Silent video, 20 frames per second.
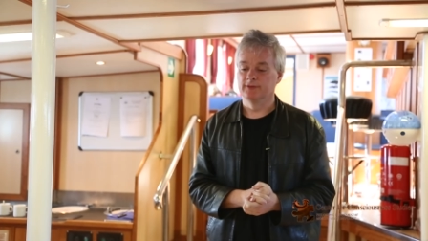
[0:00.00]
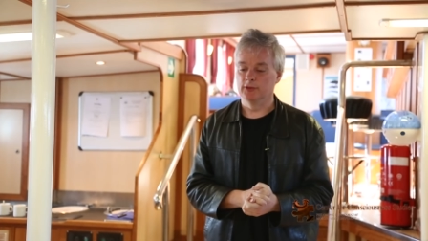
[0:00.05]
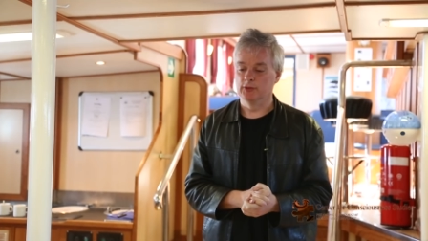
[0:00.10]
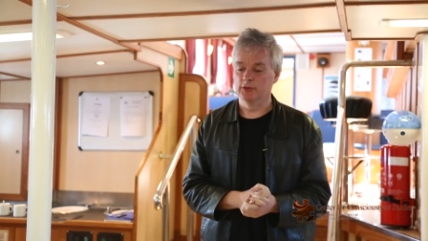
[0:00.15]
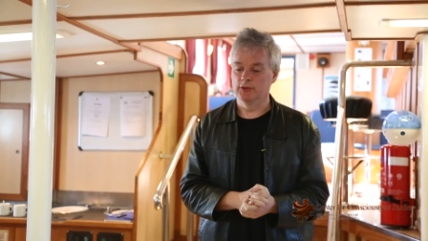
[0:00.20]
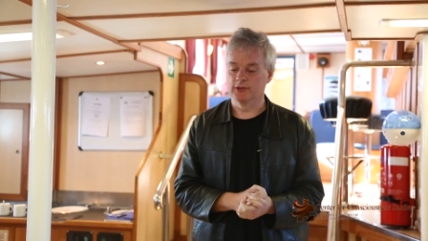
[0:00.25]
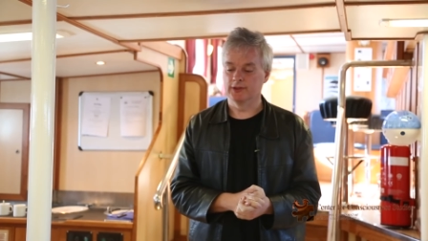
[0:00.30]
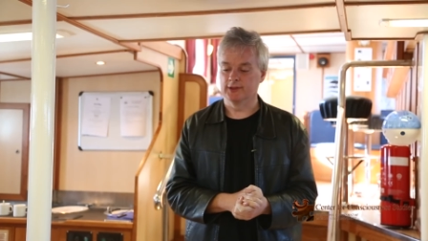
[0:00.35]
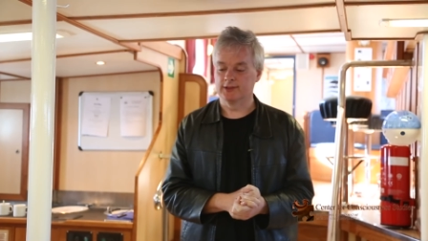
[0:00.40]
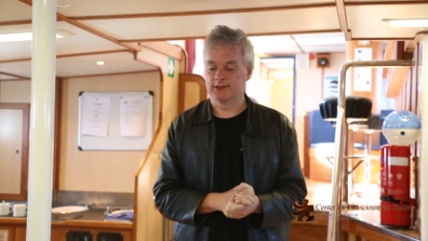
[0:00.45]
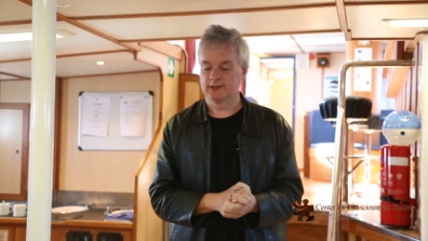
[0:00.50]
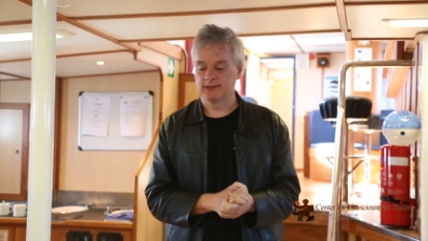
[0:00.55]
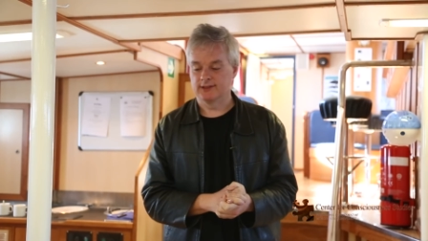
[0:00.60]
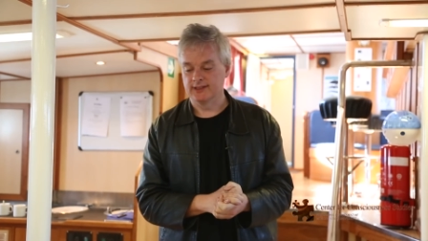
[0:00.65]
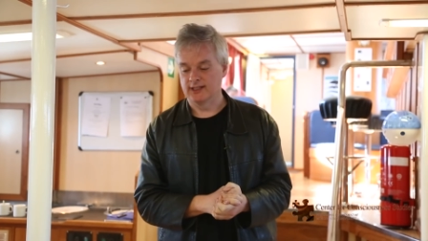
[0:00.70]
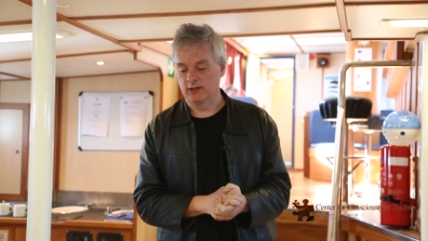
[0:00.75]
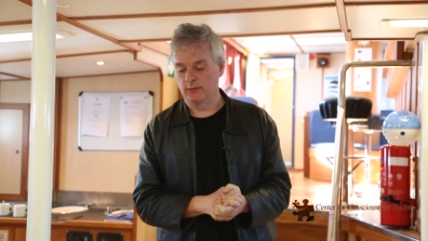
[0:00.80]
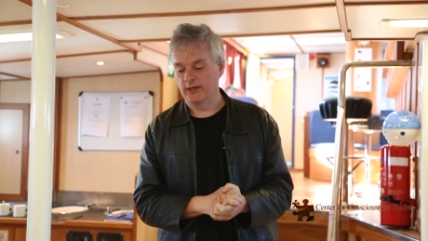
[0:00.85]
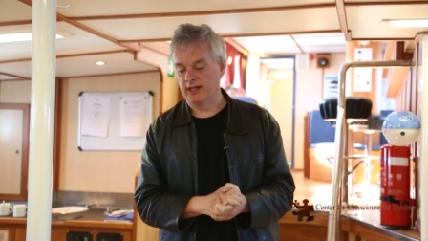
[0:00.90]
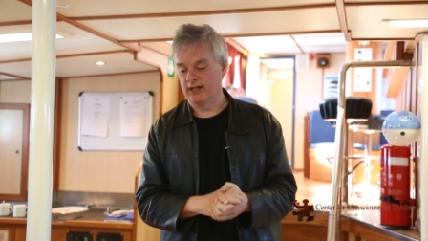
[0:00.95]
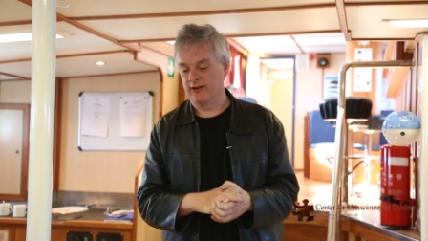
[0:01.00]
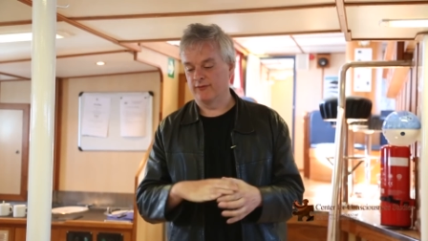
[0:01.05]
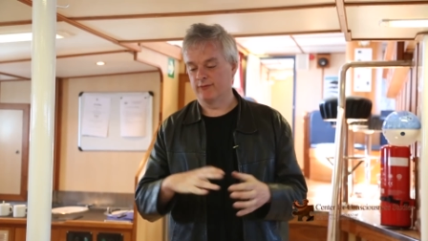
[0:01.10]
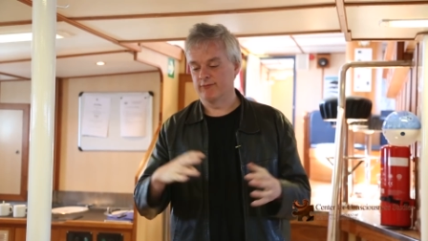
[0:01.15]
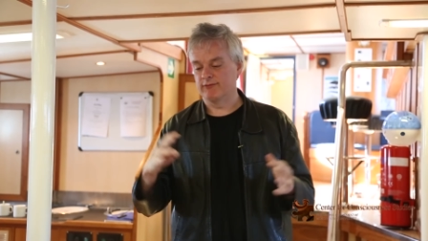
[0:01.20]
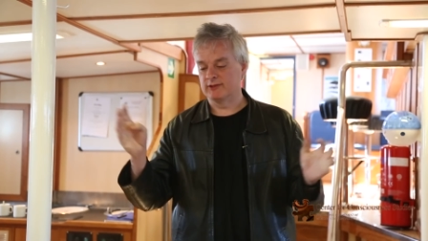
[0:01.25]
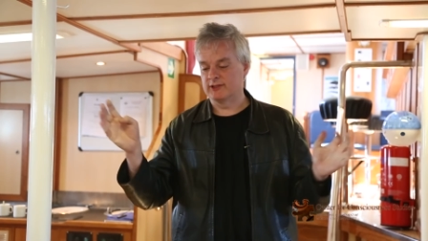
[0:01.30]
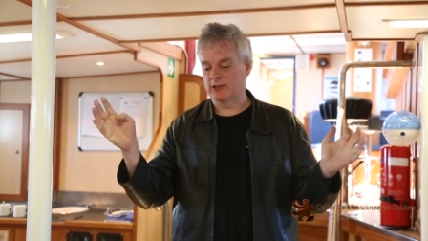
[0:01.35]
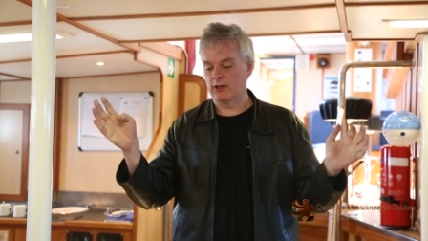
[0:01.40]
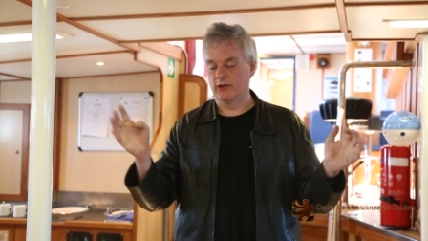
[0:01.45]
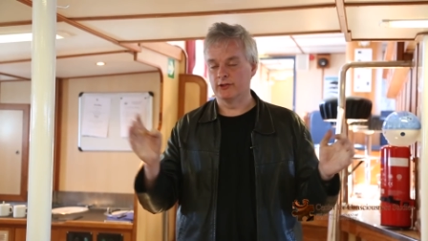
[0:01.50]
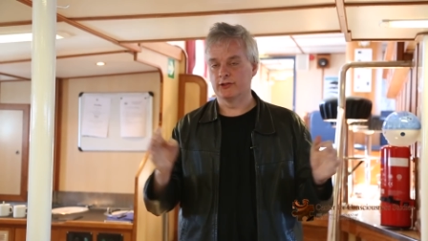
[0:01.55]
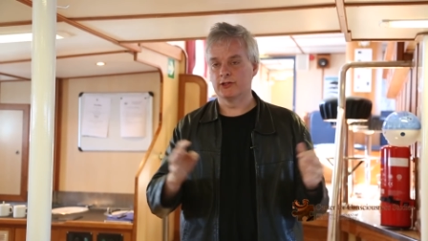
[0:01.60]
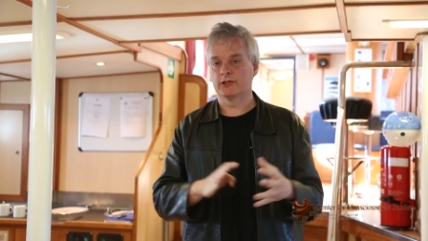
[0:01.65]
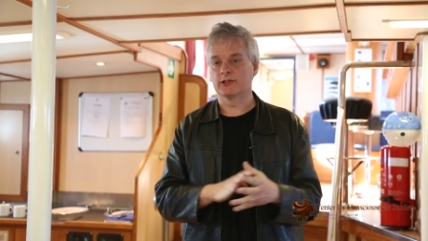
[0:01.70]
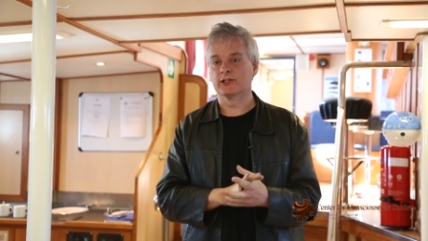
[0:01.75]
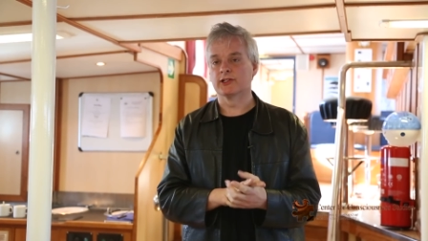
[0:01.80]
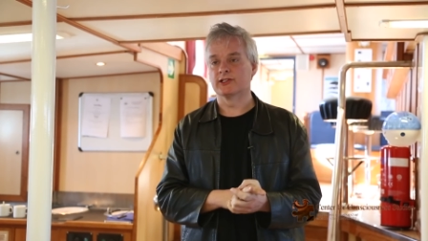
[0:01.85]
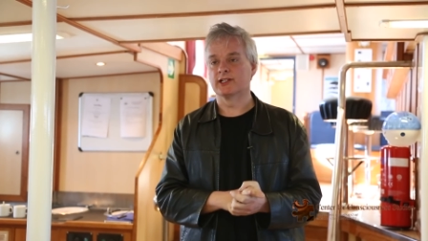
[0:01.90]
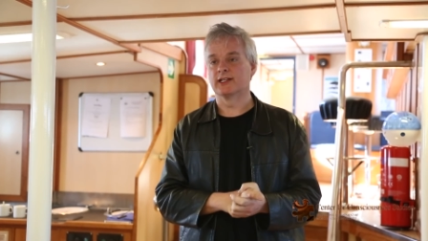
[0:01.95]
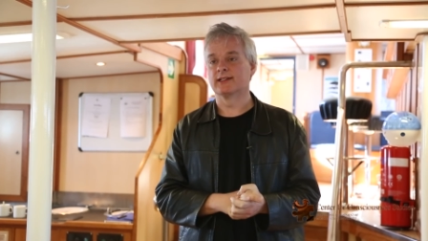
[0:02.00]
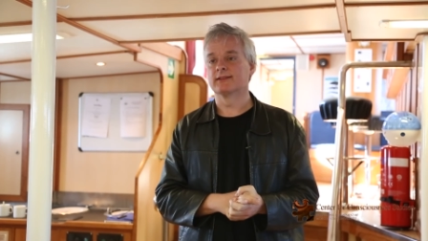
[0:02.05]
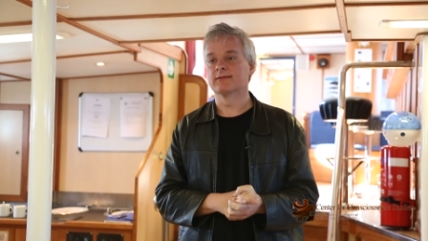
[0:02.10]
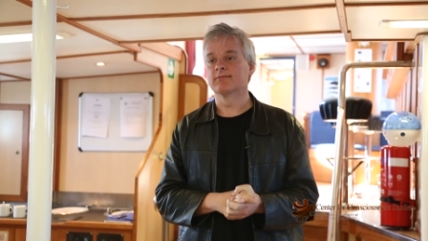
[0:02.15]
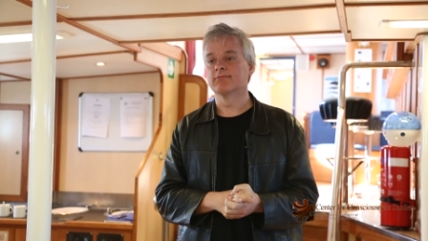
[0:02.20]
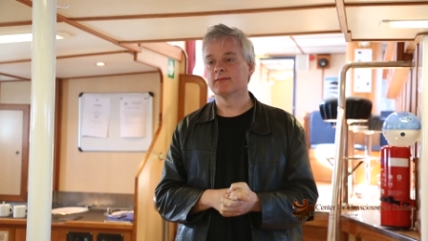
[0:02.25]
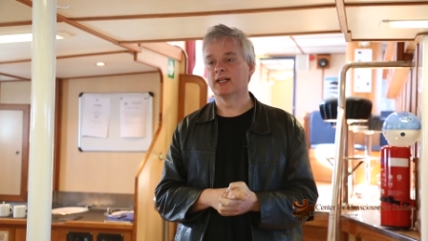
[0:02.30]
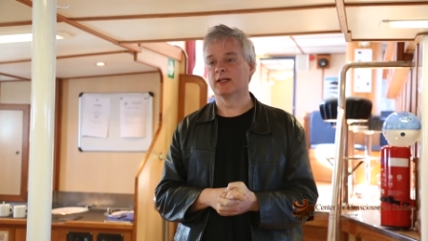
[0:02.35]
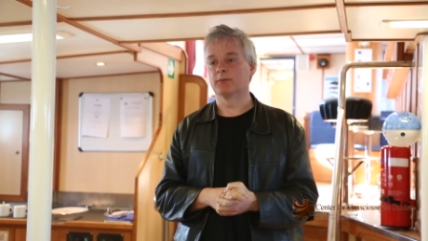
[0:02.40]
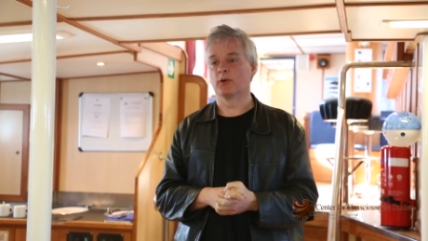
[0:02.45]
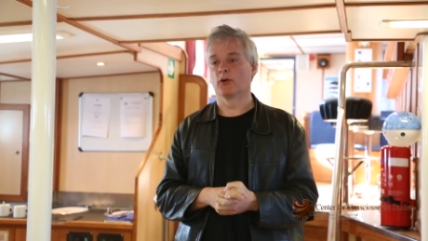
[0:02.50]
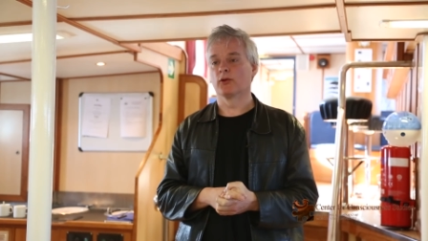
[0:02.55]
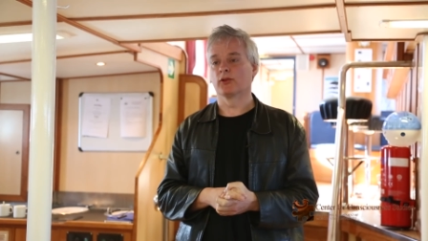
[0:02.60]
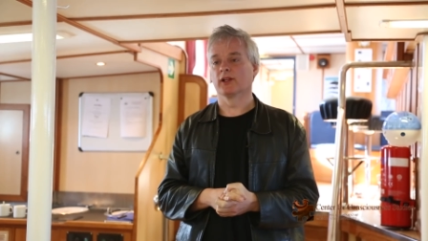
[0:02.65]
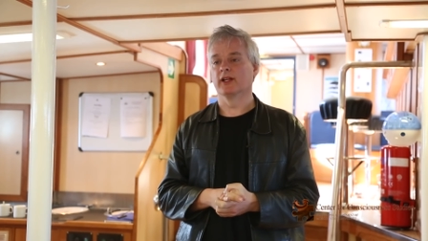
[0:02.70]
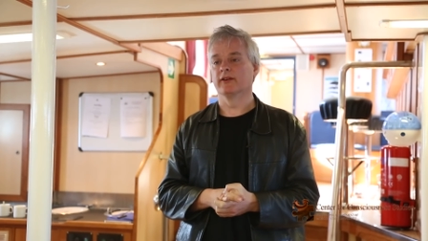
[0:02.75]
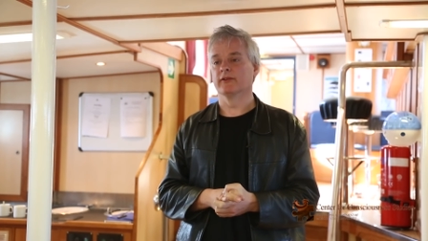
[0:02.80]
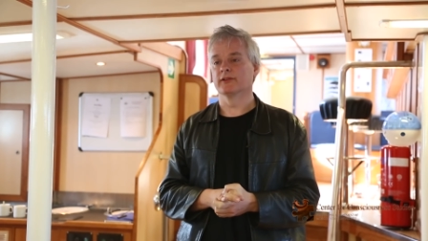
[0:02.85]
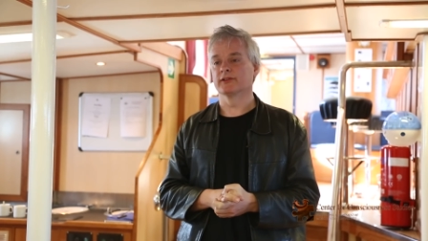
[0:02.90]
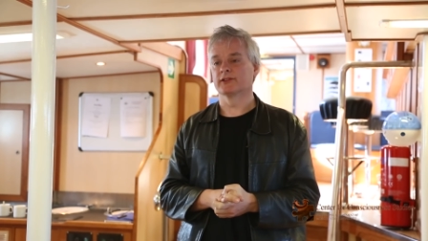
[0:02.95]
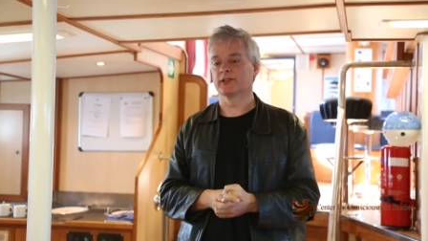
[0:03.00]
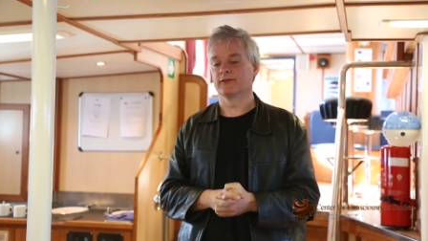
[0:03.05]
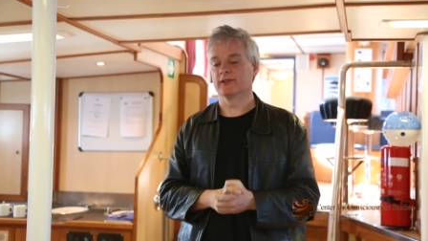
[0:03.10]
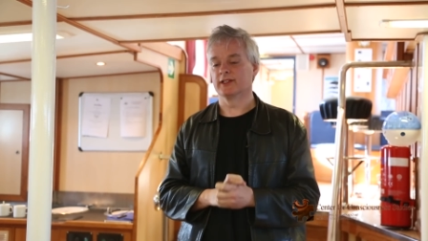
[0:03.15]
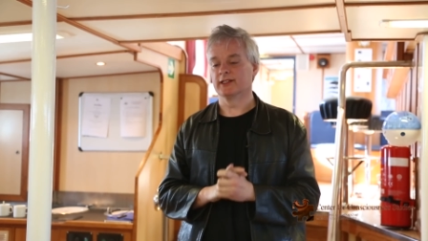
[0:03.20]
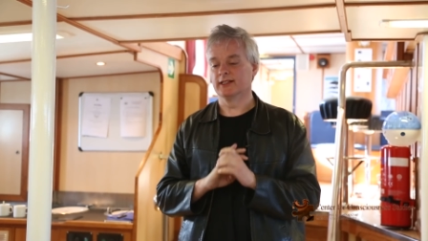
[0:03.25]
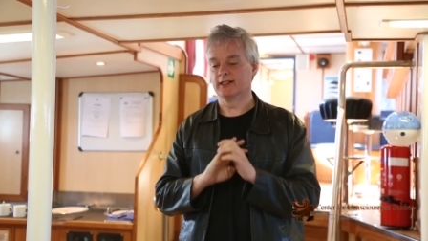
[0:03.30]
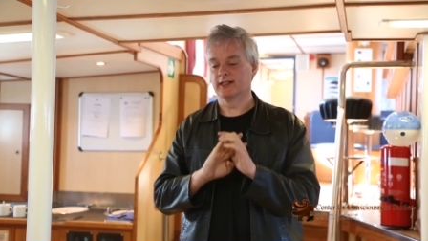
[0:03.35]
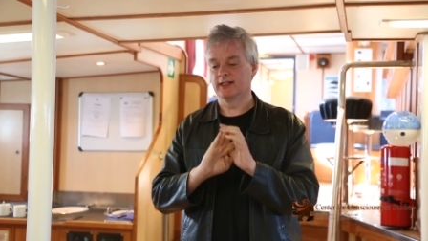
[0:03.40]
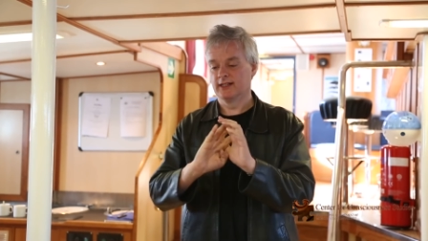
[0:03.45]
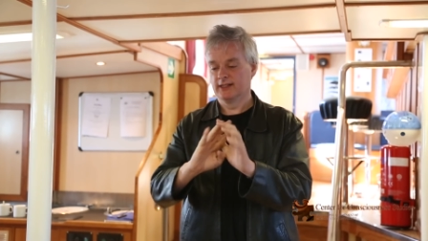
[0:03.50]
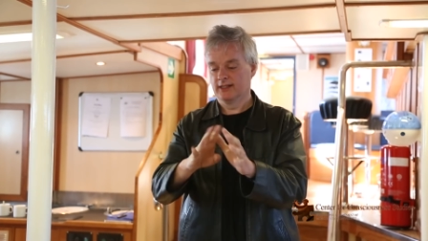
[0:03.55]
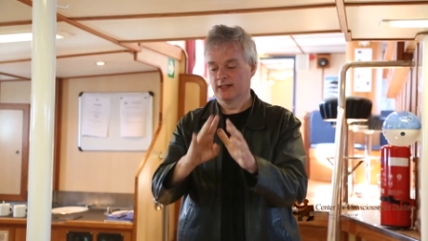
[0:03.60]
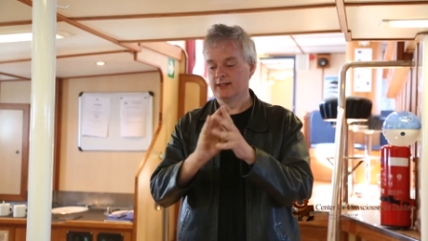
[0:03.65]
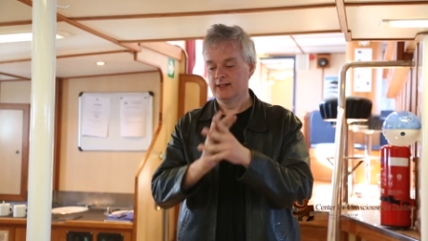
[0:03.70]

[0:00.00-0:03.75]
view that, yeah, we have consciousness at both levels of the